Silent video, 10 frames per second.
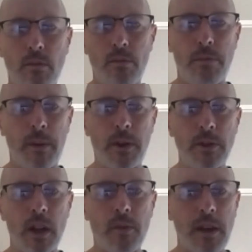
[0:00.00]
but there's
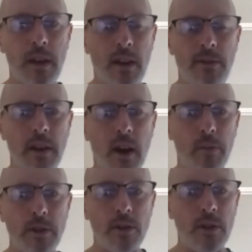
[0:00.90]
going to be, I think,
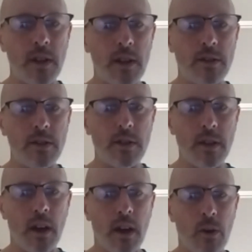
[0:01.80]
opportunities uh,